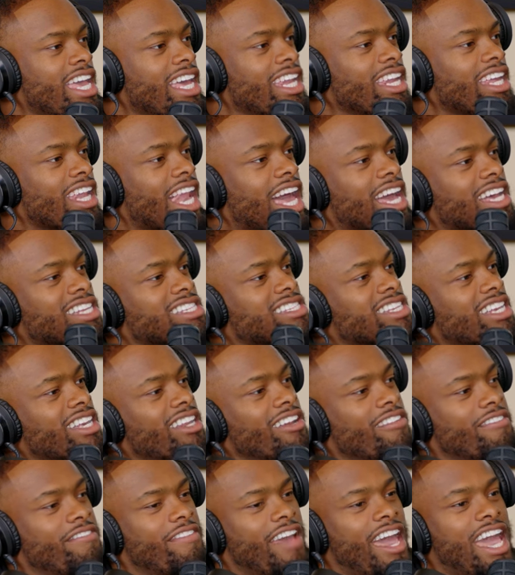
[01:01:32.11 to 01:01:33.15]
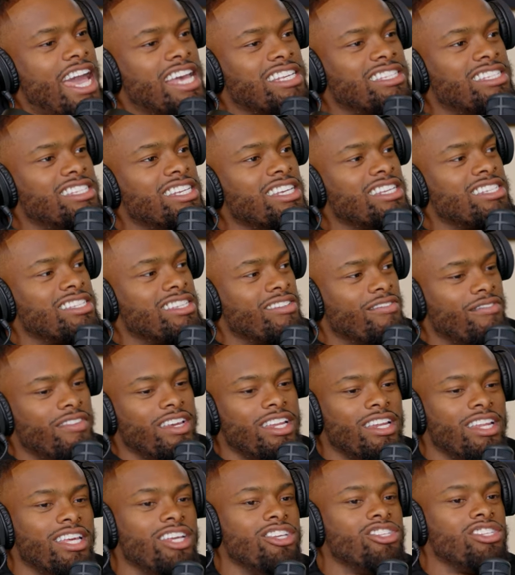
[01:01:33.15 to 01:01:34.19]
It look like a scene of Fast Six, and
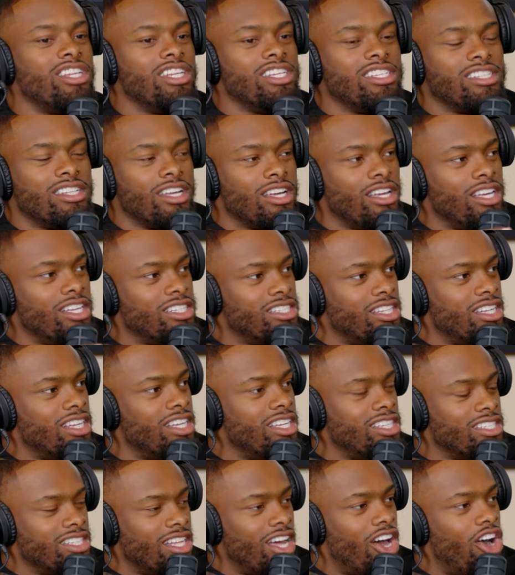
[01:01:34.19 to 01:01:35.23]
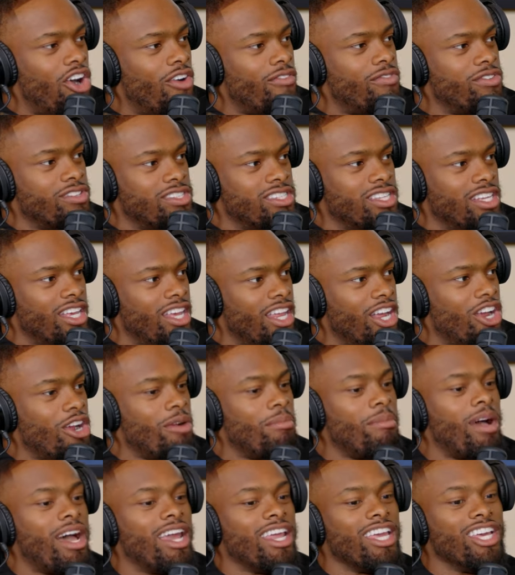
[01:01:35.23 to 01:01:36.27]
Vin Diesel is the officer, and
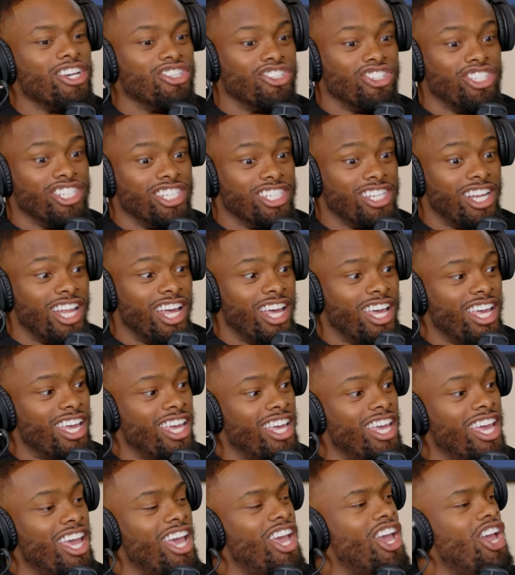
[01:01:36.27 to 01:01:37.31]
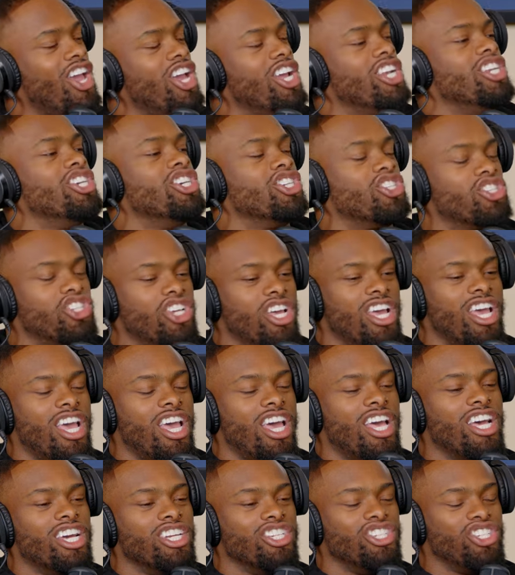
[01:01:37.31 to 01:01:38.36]
everybody else just like everybody
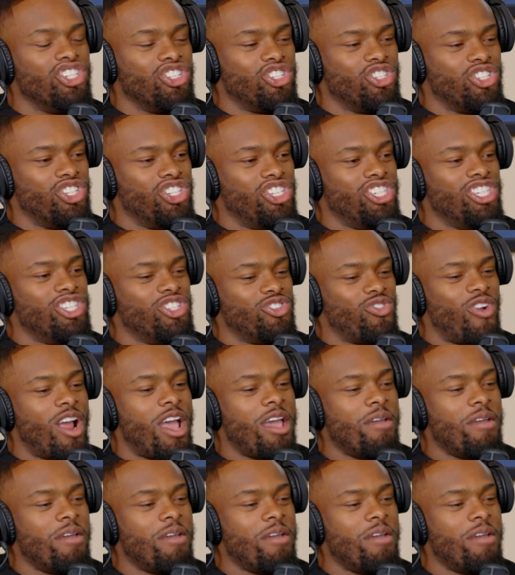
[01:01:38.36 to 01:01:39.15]
just right behind, bro.